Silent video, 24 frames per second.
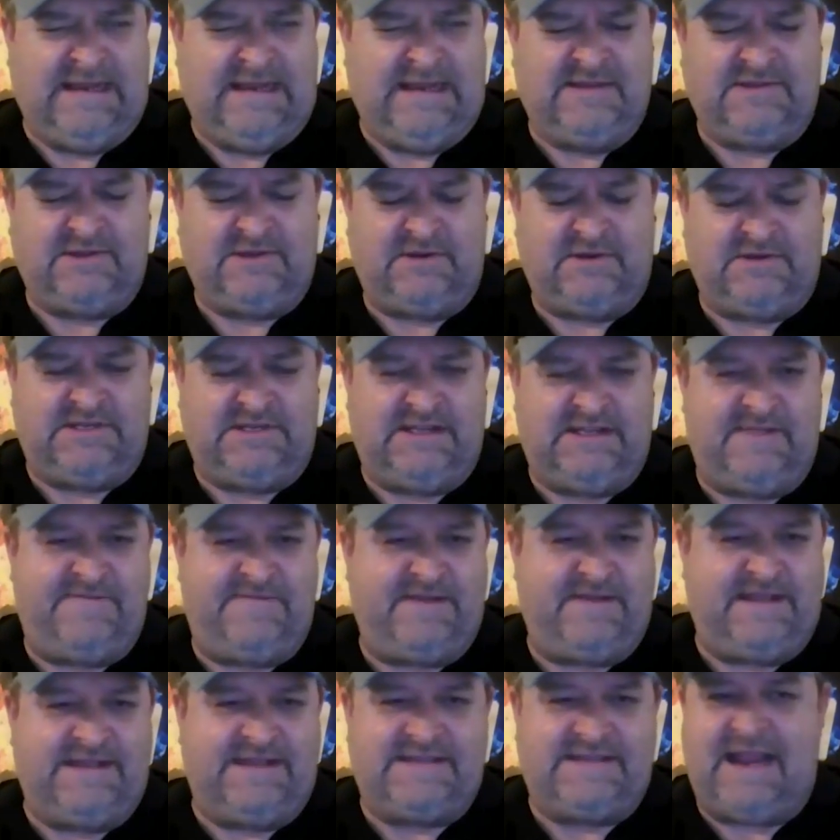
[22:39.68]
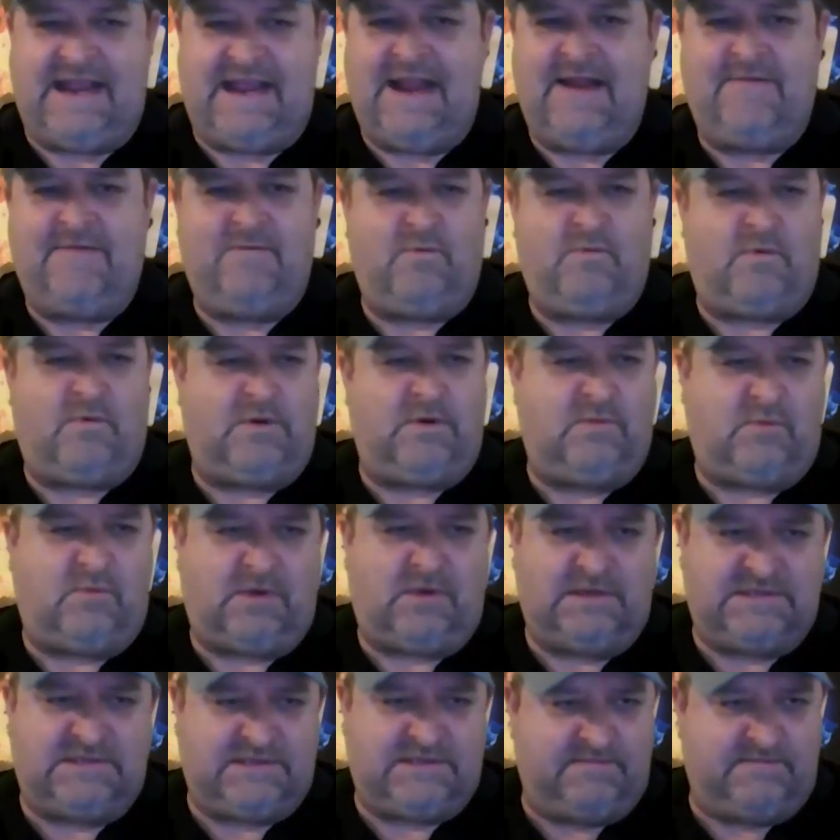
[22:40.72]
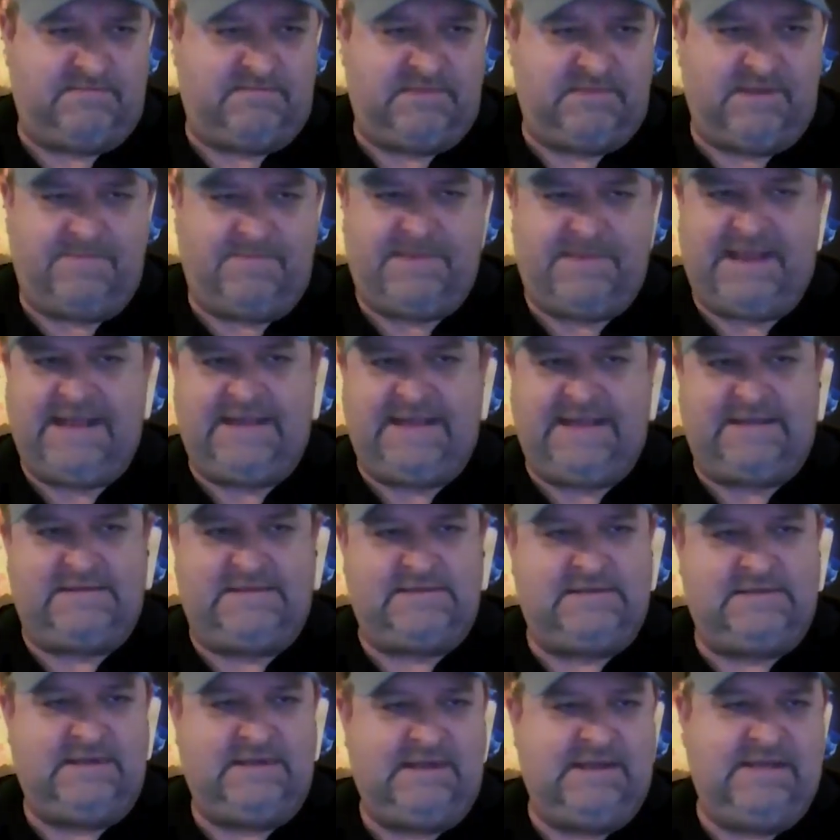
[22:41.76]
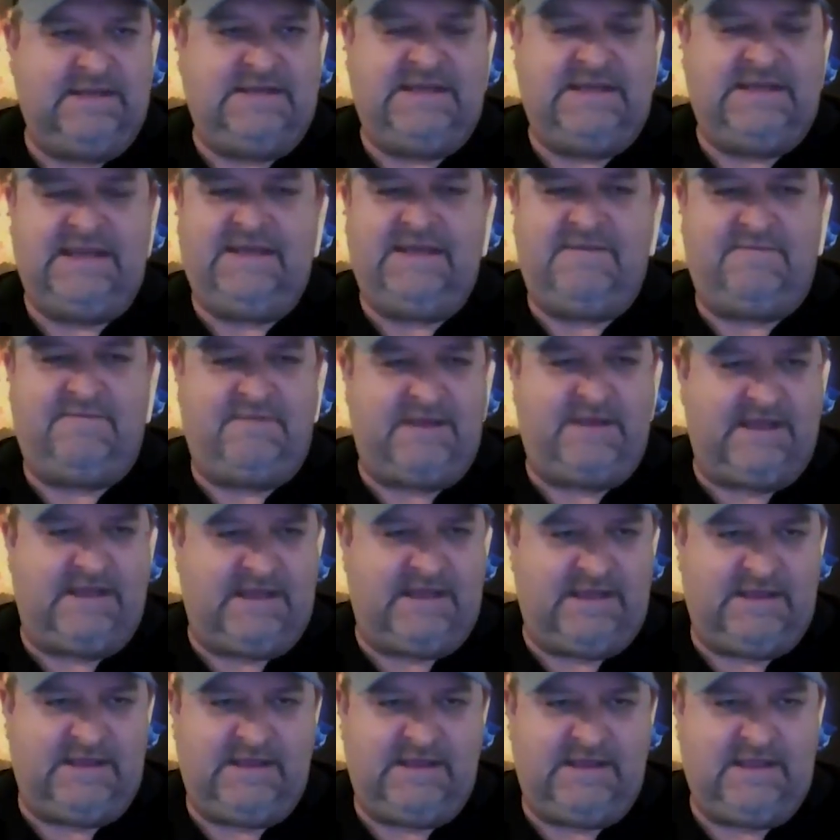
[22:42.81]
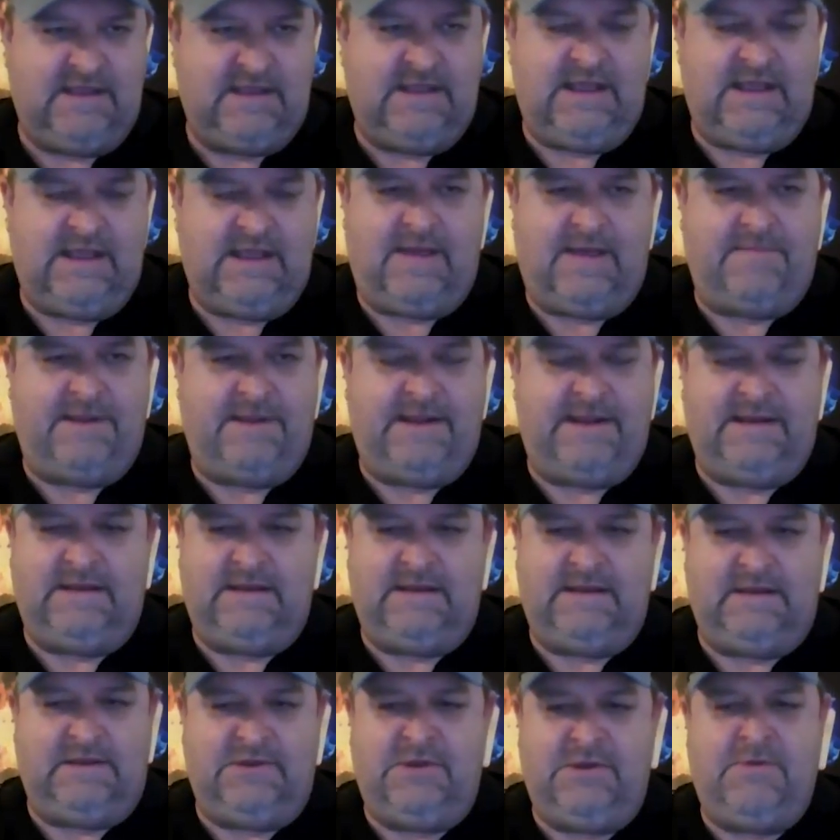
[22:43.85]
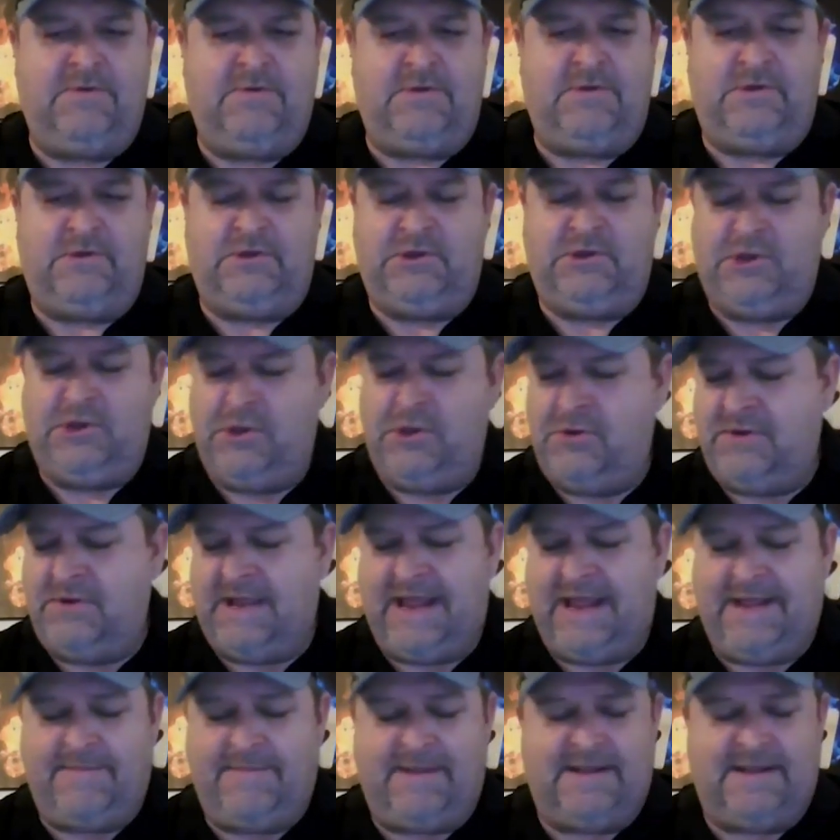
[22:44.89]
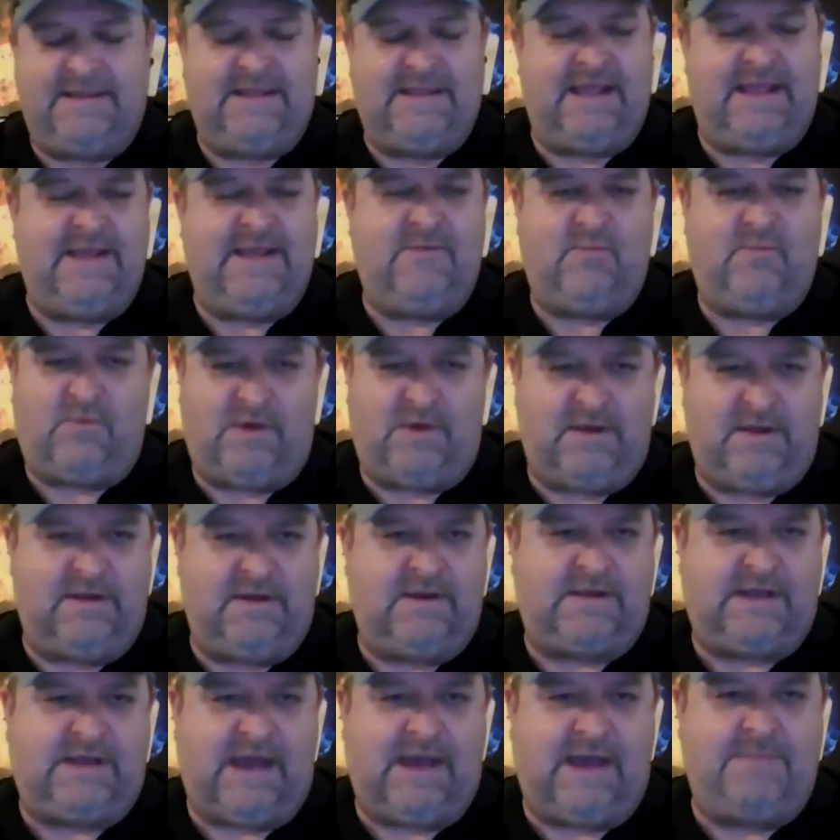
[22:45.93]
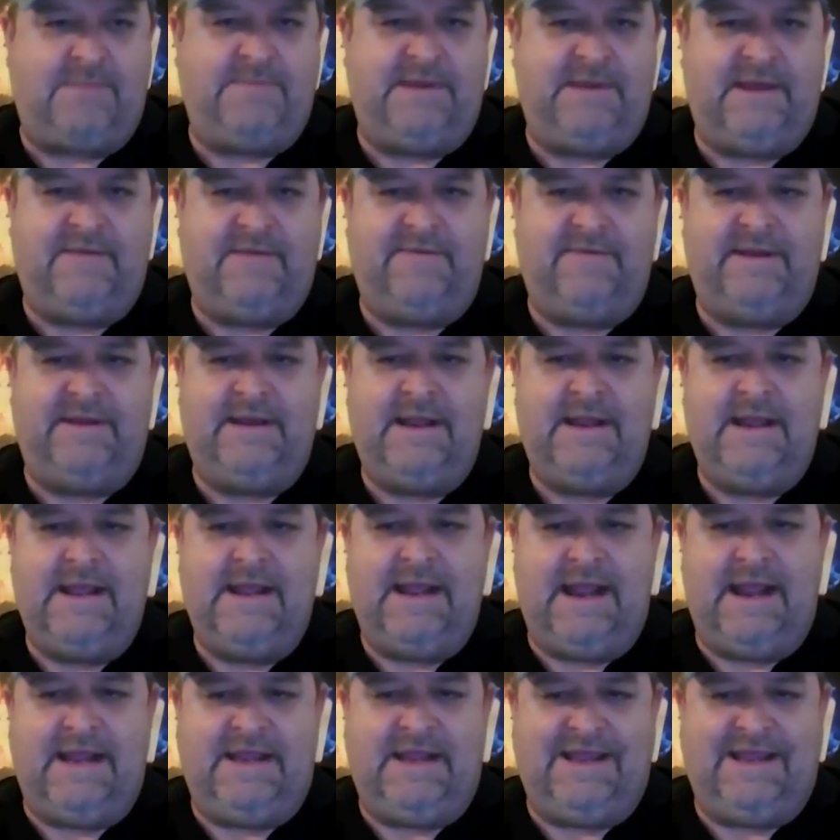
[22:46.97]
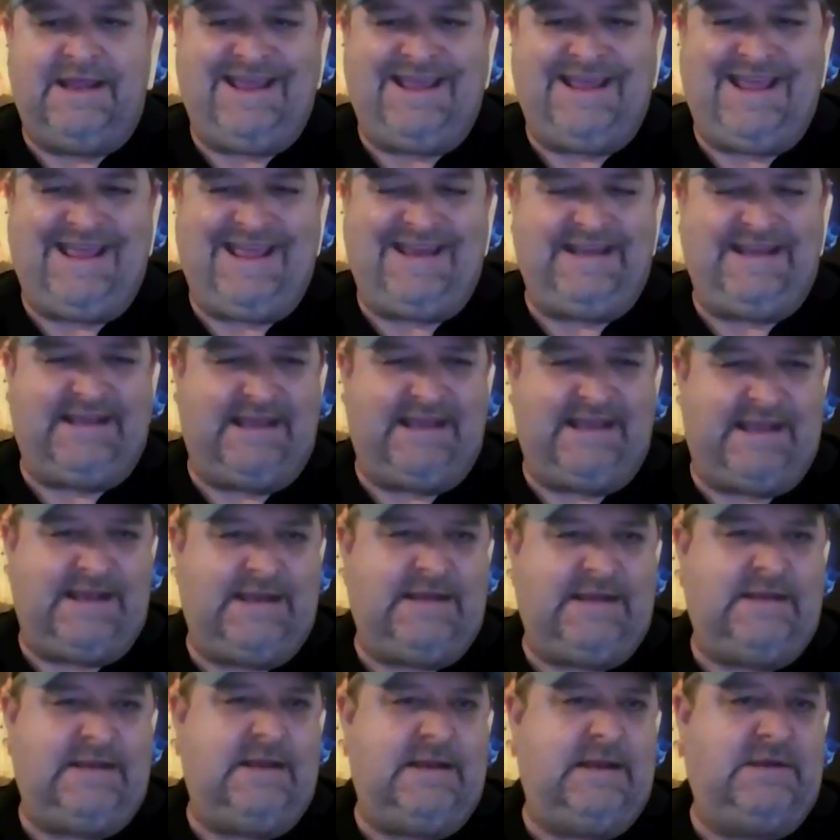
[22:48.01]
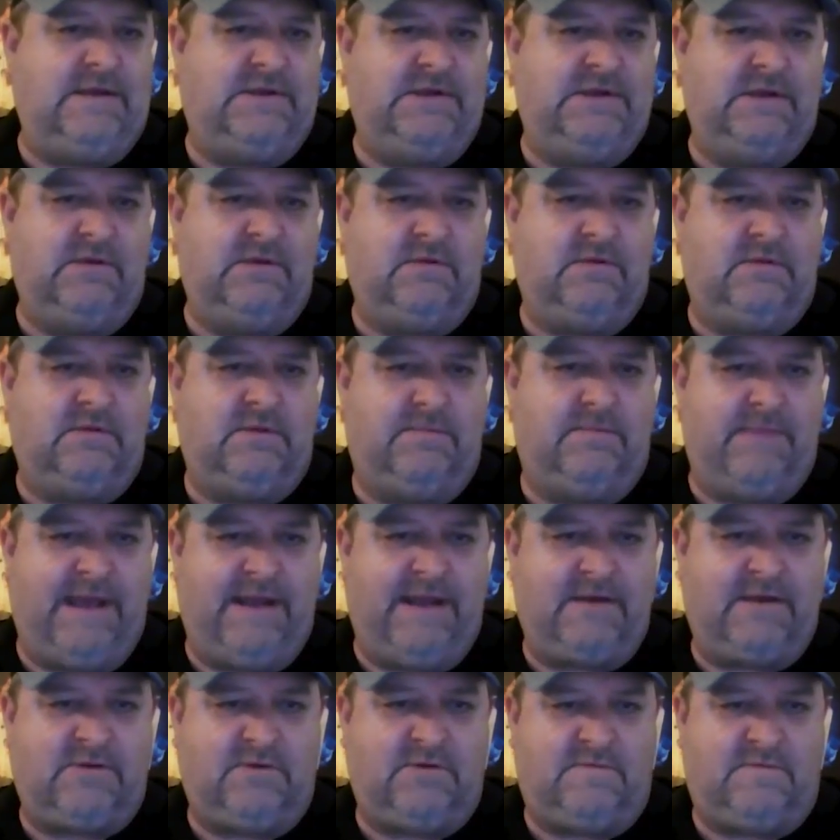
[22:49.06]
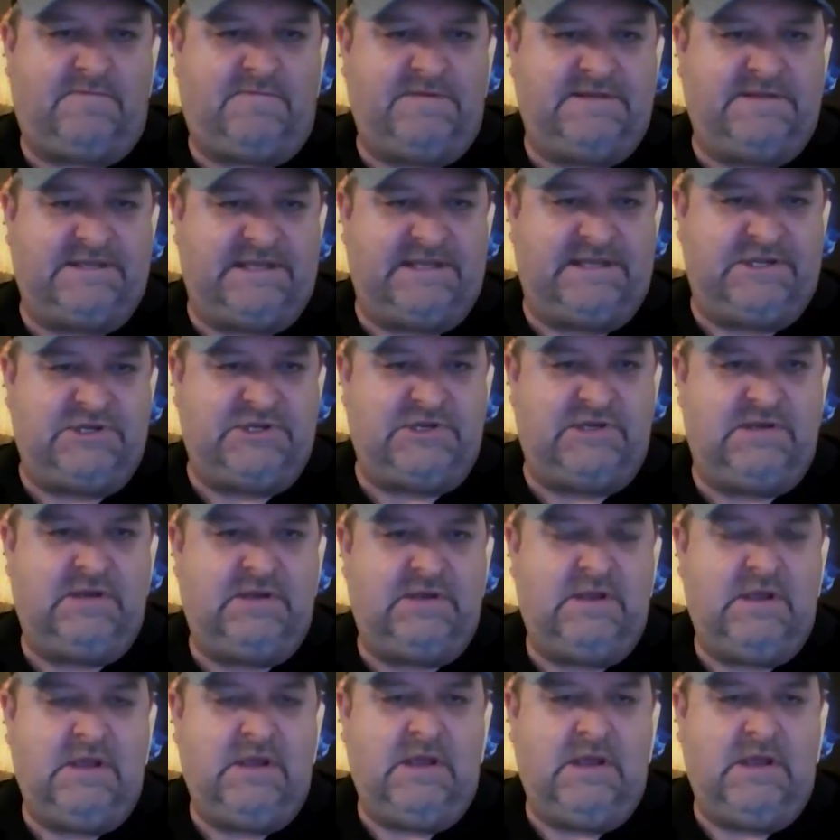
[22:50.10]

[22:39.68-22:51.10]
certificates, everyone wants them. The banks, DMV. I mean, you name it, they want a copy of it, and you can't get it until the medical physician